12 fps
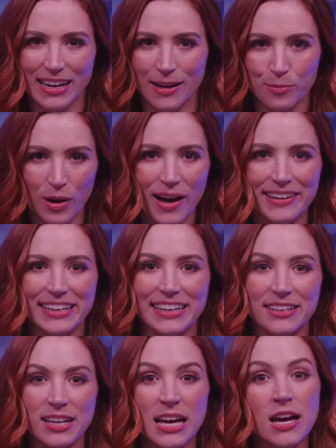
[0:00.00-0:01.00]
and
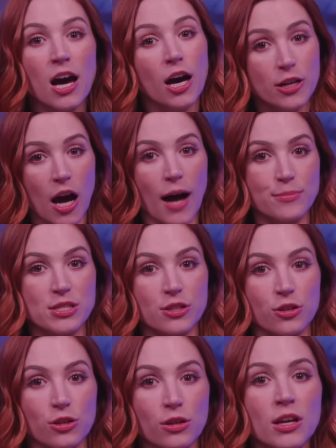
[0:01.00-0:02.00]
embody, an
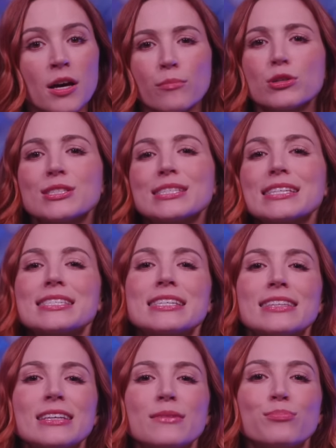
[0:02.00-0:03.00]
obstacle
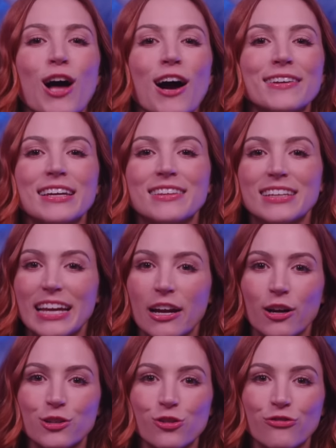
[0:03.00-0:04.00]
persistently blocking the
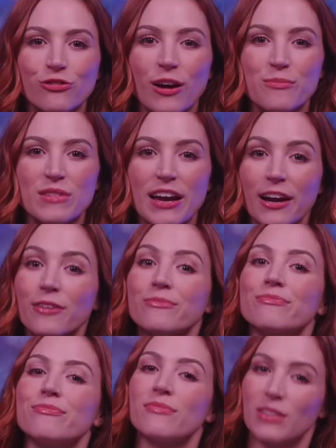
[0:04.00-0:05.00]
character from their
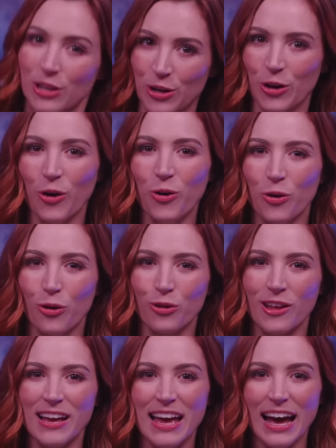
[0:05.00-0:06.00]
goal,
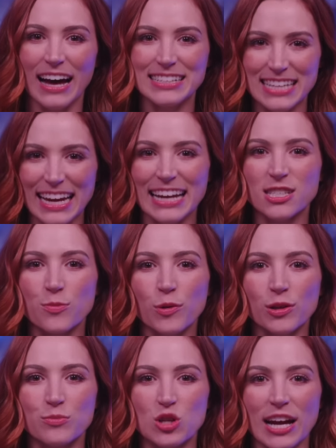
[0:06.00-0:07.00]
a tangible
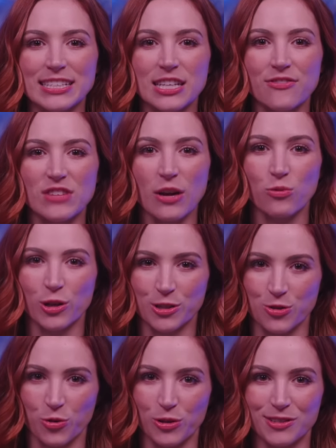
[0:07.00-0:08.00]
objective they work
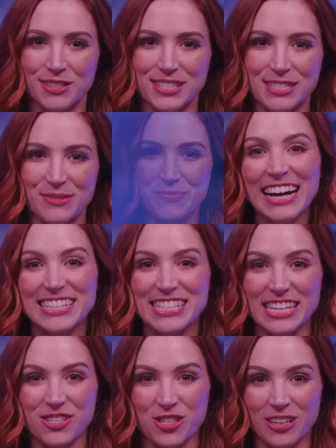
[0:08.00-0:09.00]
towards.
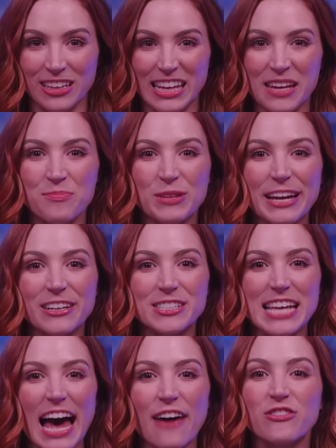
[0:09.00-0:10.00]
Additionally, players
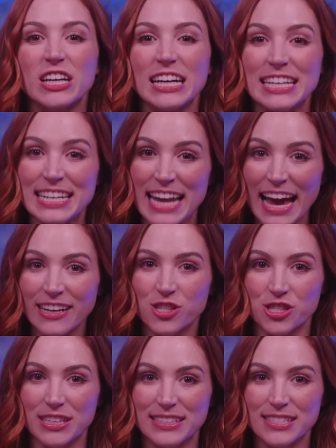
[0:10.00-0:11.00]
have
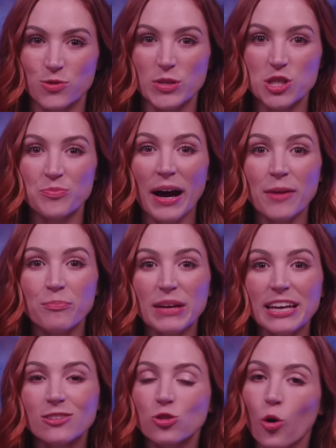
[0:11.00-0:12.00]
connections, which might
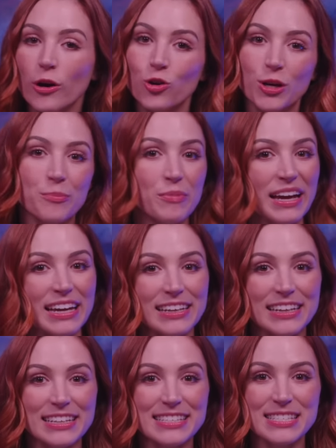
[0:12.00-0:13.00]
be loyal
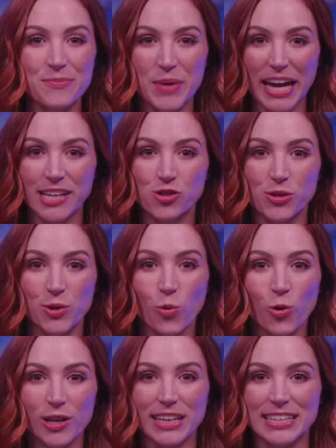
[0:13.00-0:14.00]
companions, patron
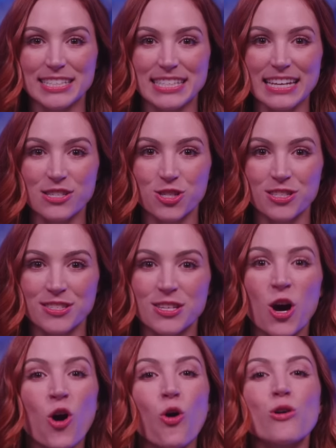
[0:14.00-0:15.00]
organizations,
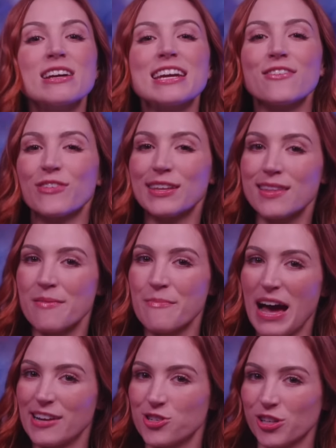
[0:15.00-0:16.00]
or even the
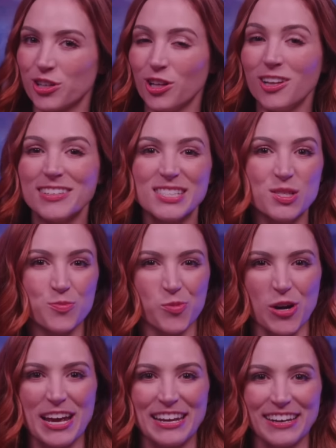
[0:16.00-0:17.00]
magical
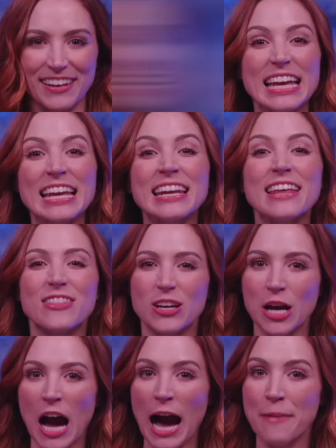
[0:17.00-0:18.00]
Sprin. In the
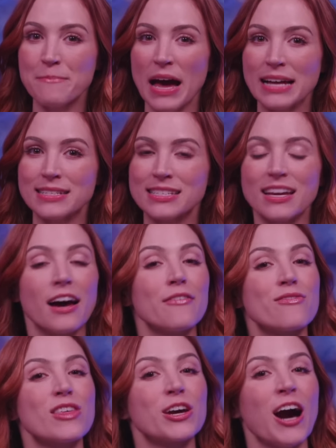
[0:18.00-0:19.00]
combat
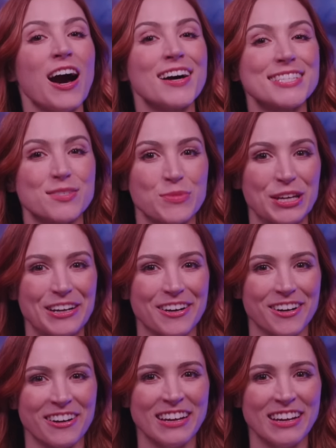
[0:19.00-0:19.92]
of the Cosmere,